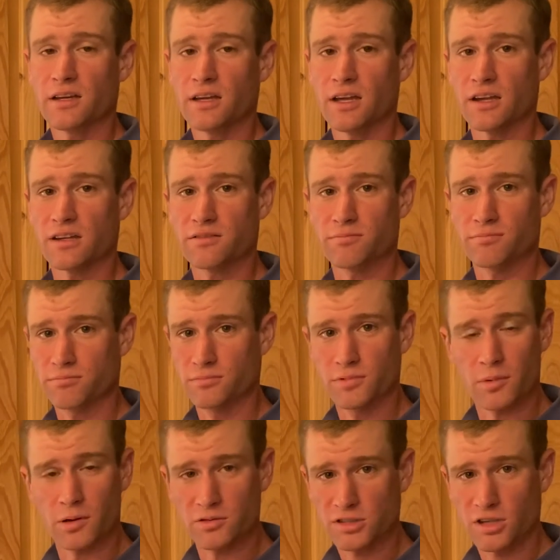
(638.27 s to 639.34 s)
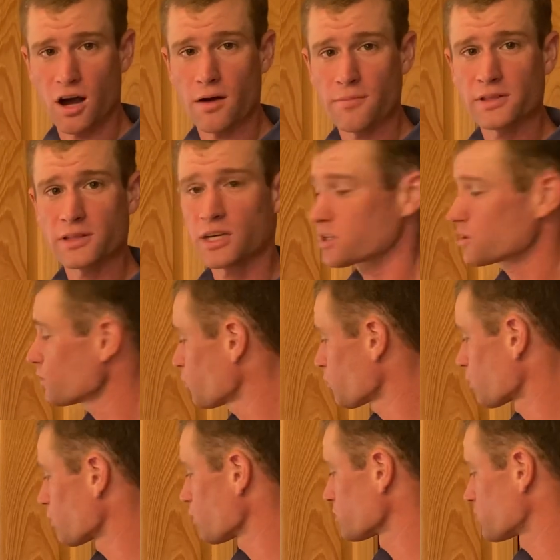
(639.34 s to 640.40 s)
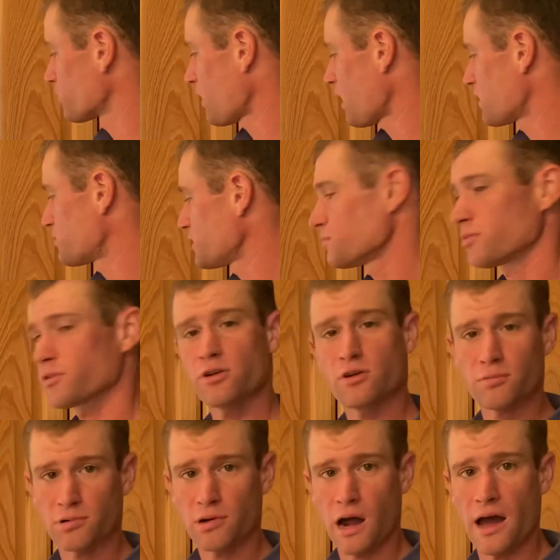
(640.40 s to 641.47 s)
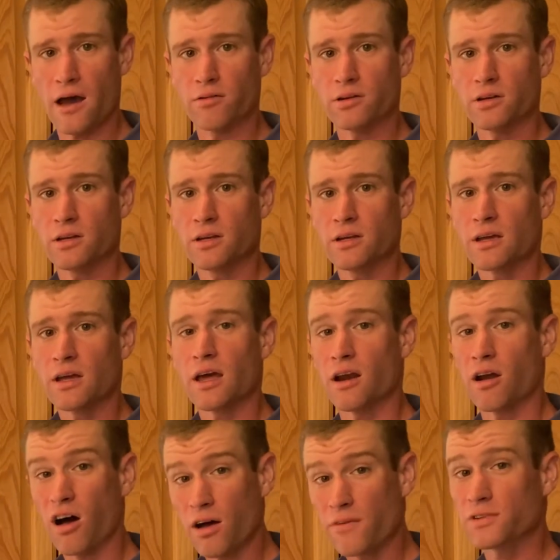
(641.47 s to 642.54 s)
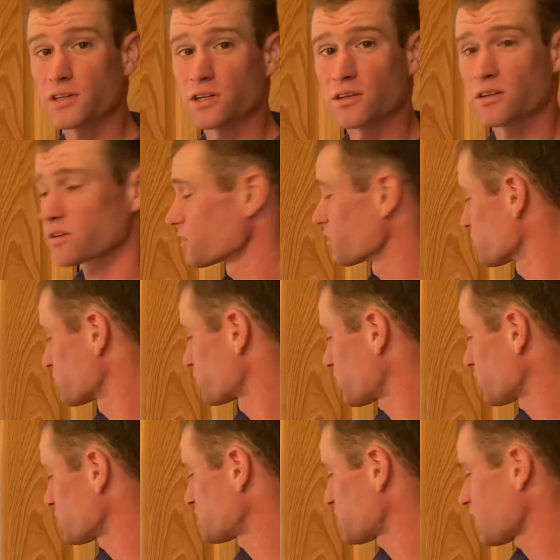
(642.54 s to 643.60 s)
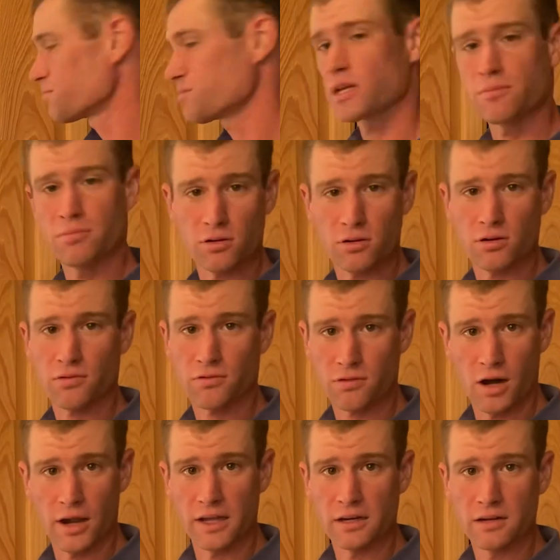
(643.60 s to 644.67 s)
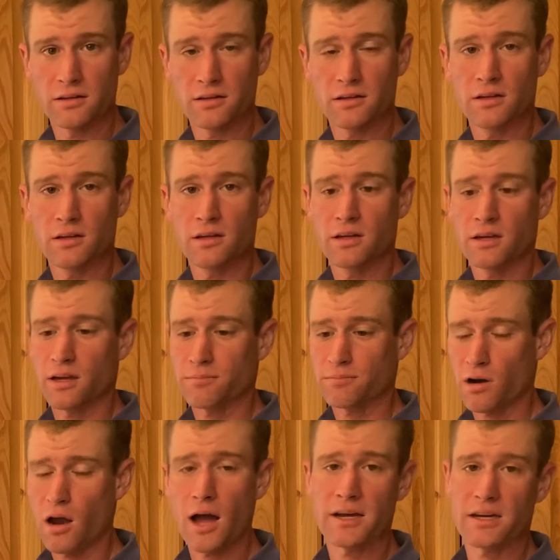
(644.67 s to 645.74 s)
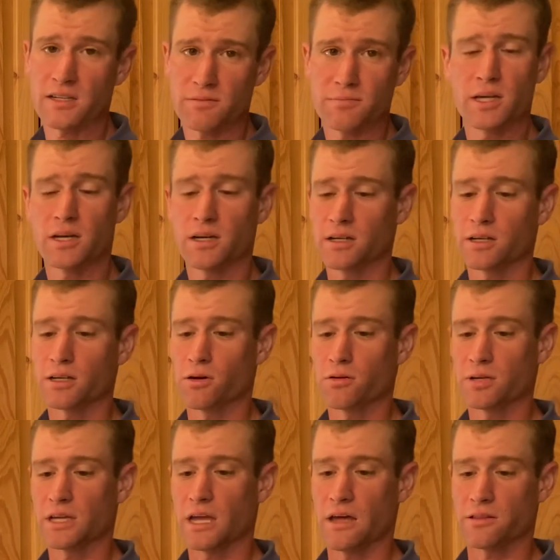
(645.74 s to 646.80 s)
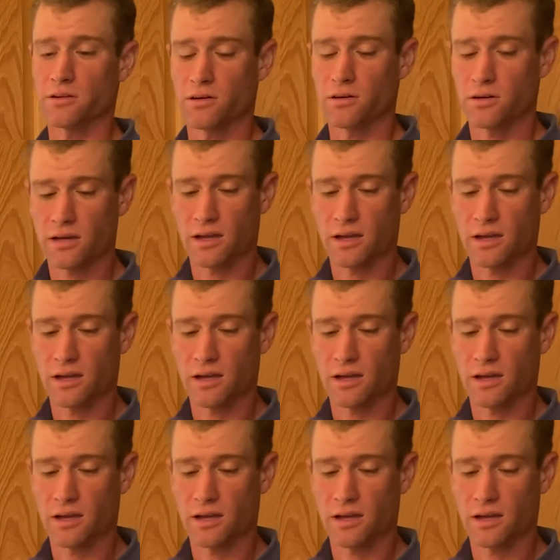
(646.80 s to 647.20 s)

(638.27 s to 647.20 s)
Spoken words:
It's the most common thing in the world to find people that are proud, and often those very same people are afraid. Pride and timidity go together.